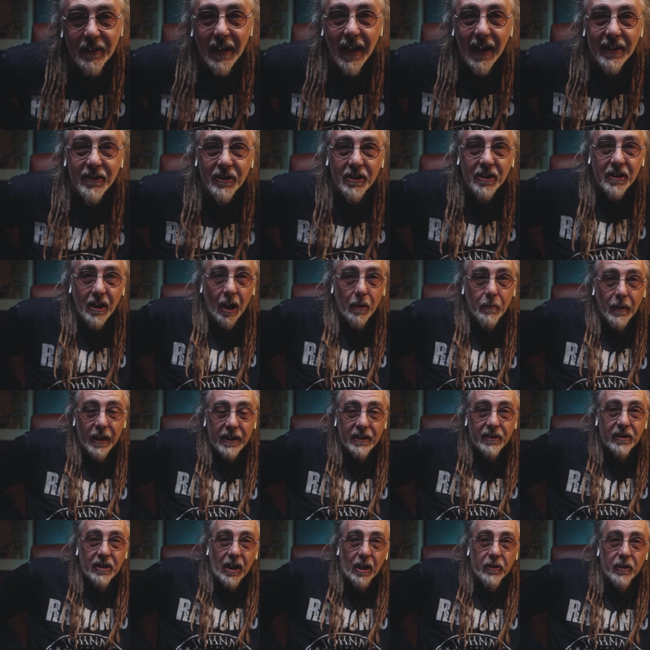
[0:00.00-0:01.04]
Yeah, just
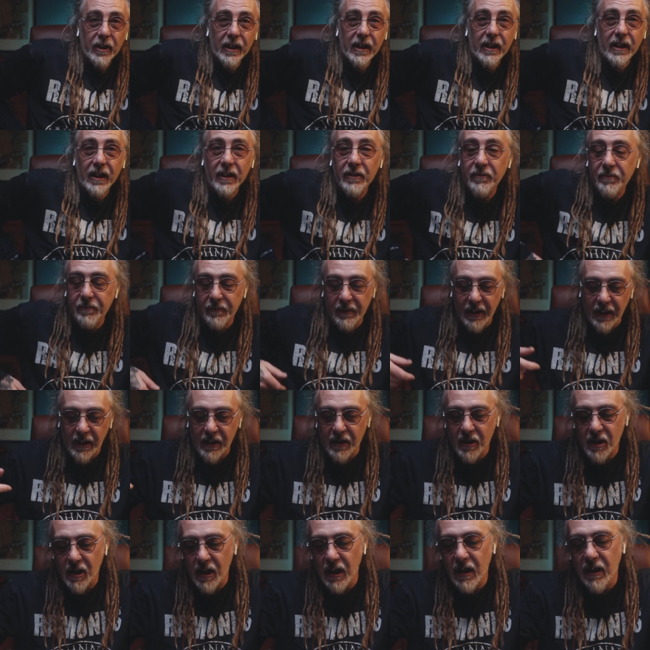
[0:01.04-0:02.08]
comment so that he
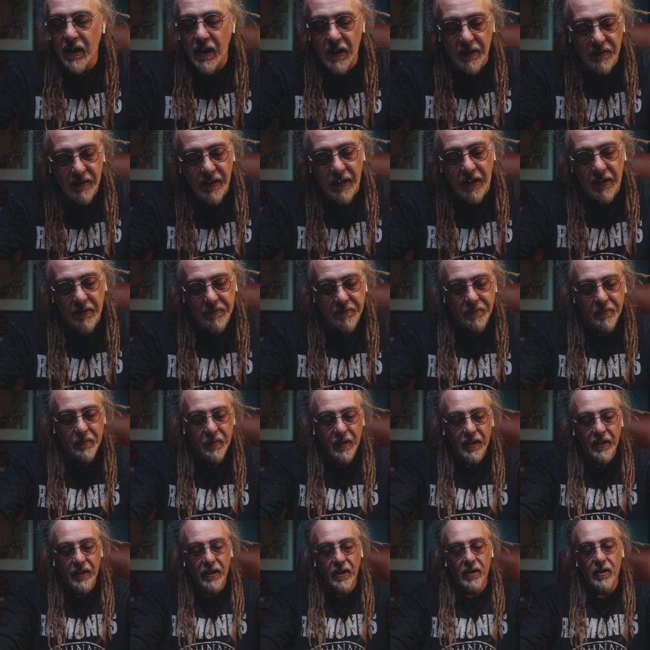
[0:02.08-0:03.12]
can see that, you know,
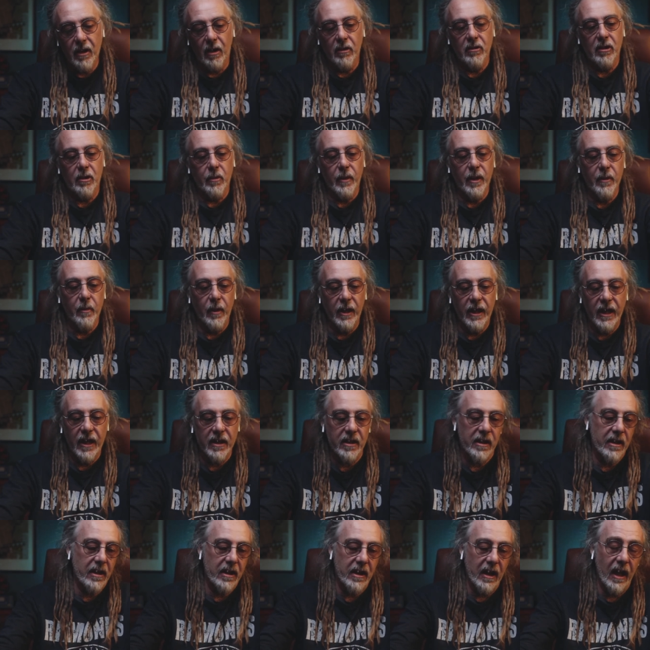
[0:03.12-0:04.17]
you'd like to hear what he
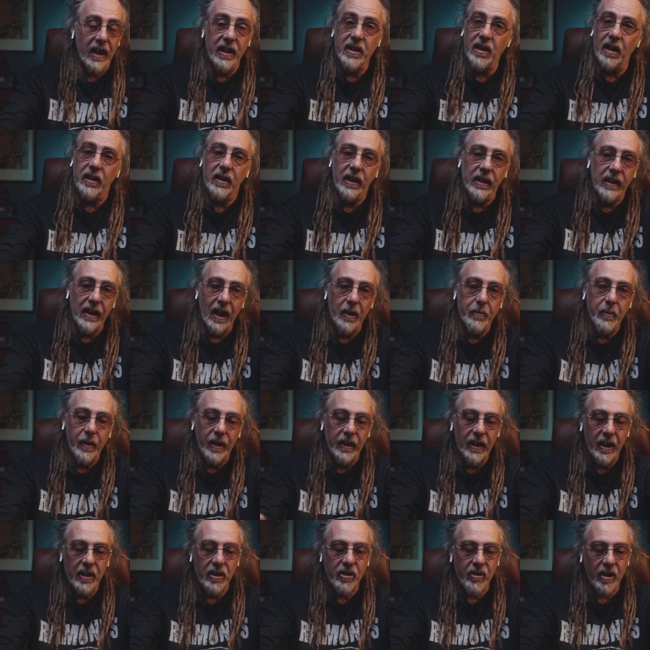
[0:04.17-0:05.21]
has to say, because I think that would be
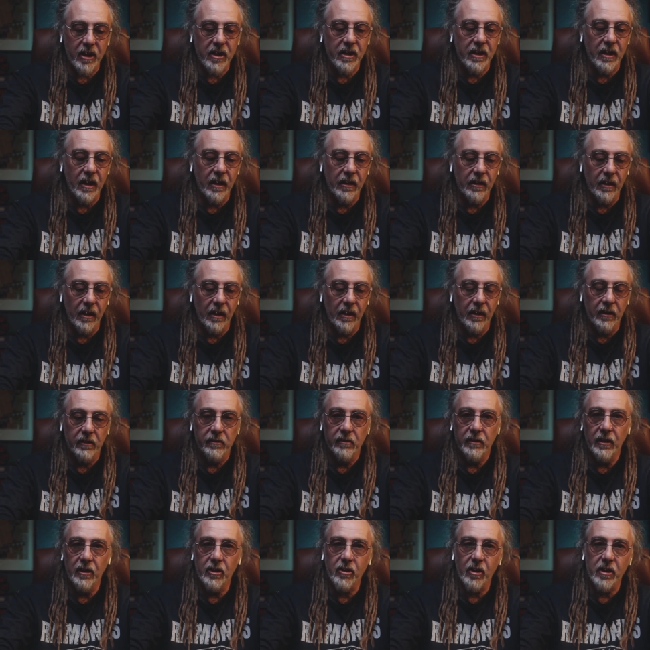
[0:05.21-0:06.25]
an interesting
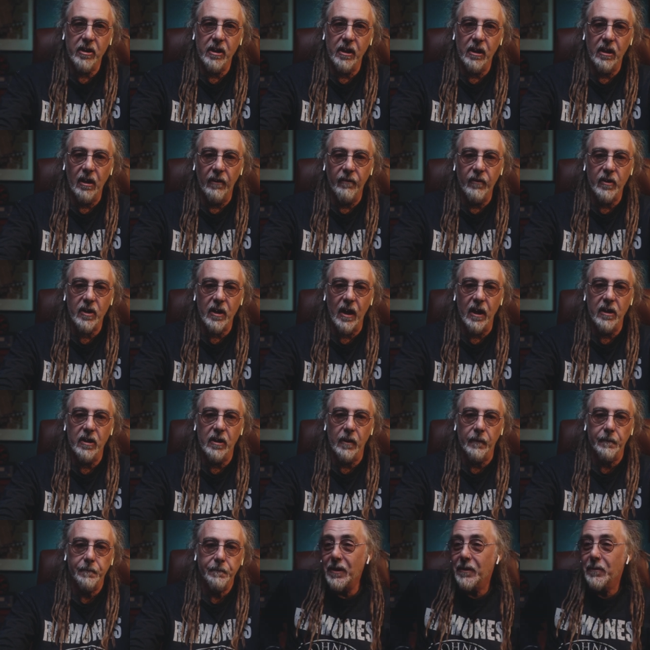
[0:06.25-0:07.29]

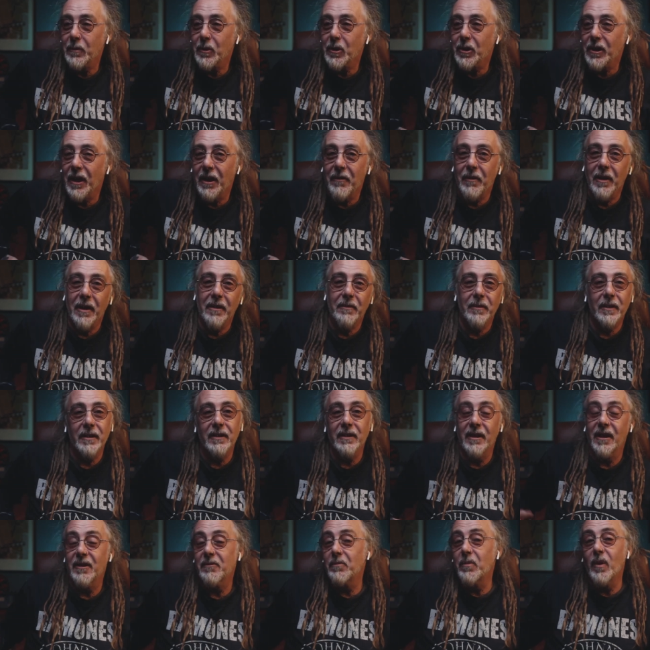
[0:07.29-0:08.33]
conversation. We'll see how it,
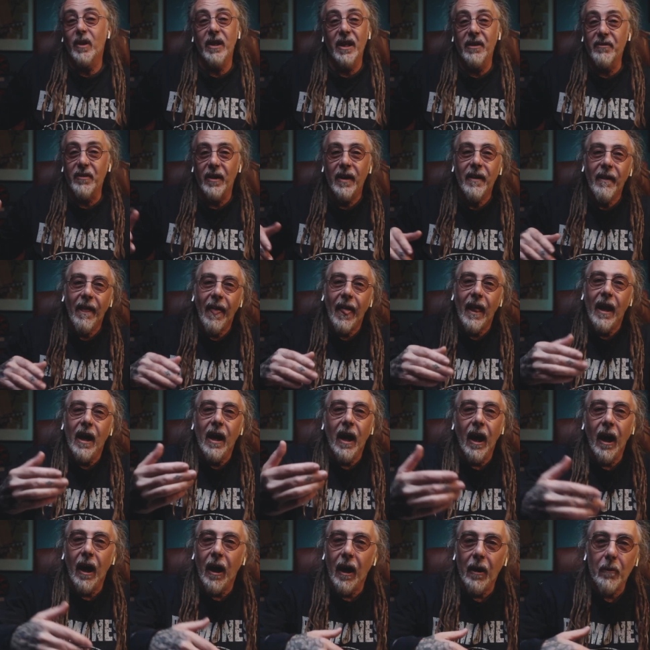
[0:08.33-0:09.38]
yeah, whatever.
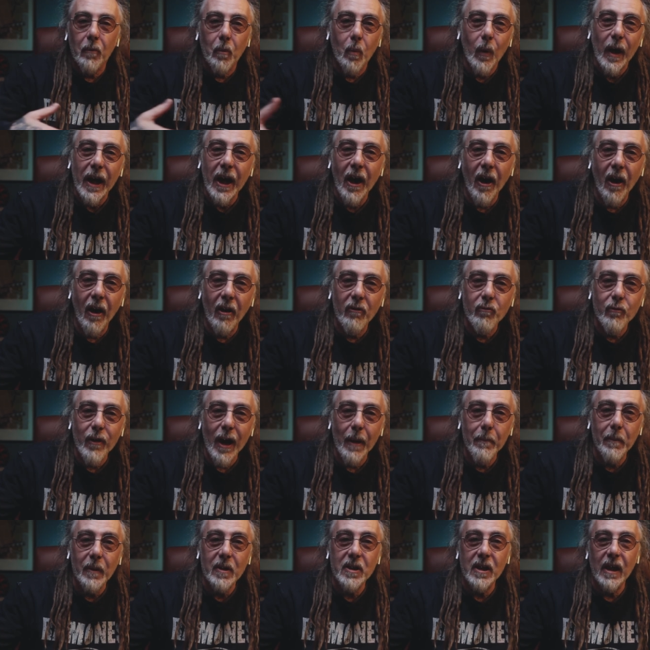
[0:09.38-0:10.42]
We are
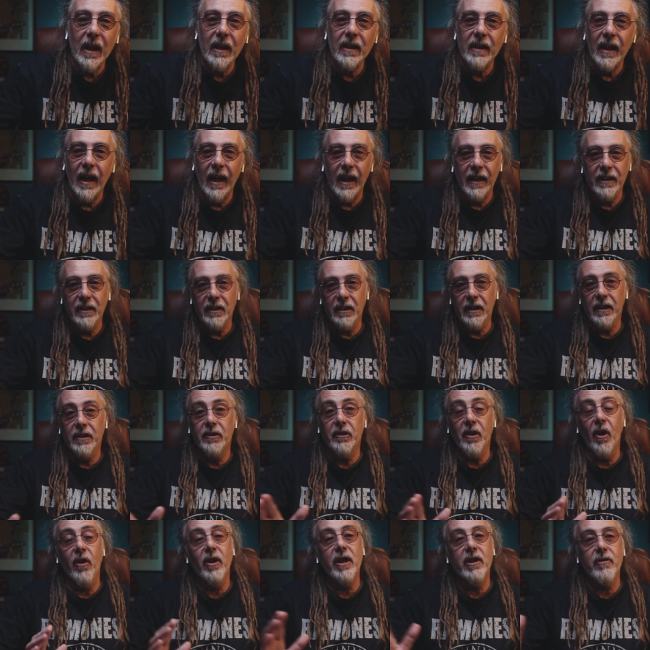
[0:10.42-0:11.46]
rabbiting and
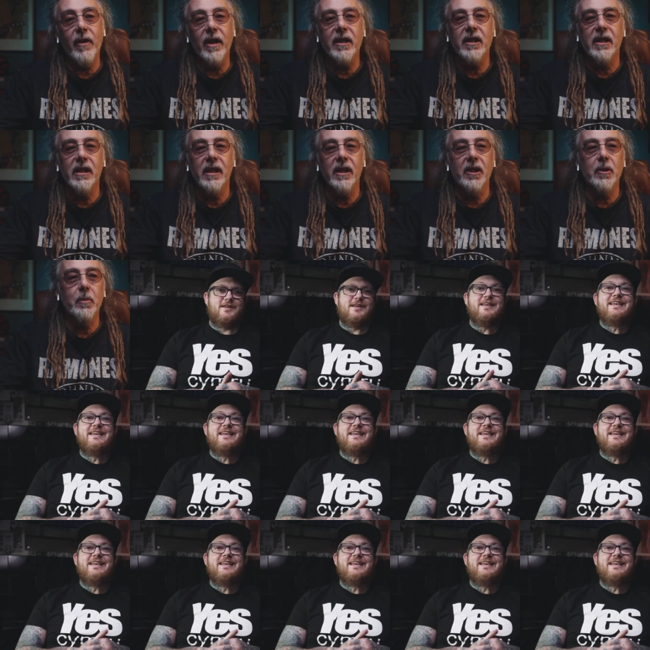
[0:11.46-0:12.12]
digressing, as we